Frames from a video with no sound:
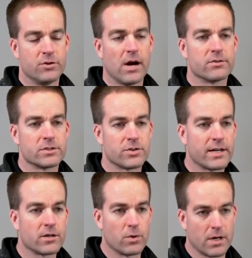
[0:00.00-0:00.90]
driver
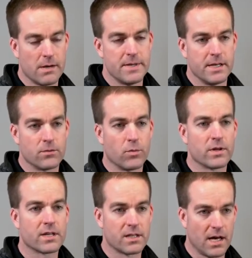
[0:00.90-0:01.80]
trainer will come in
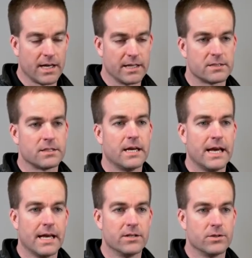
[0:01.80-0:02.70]
with the client
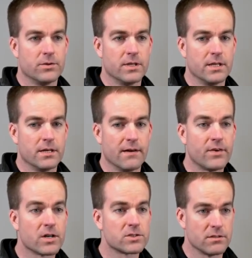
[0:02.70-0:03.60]
and do a
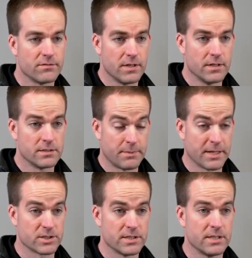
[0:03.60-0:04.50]
functional
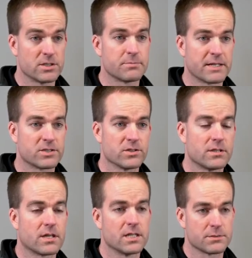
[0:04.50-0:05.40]
inspection and just make sure
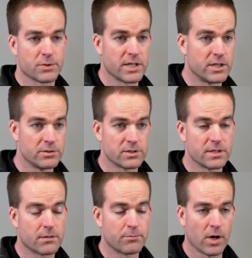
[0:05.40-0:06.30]
that the customer can use
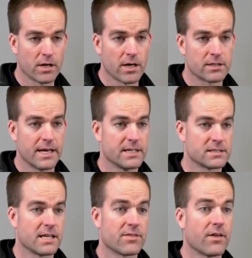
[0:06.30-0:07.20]
the product
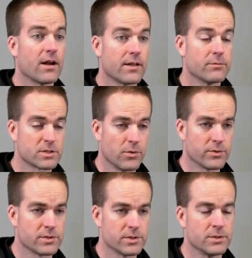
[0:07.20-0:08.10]
as they thought it was
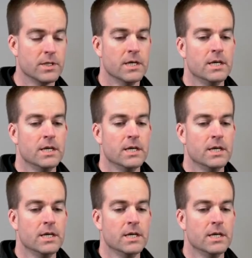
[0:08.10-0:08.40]
going to,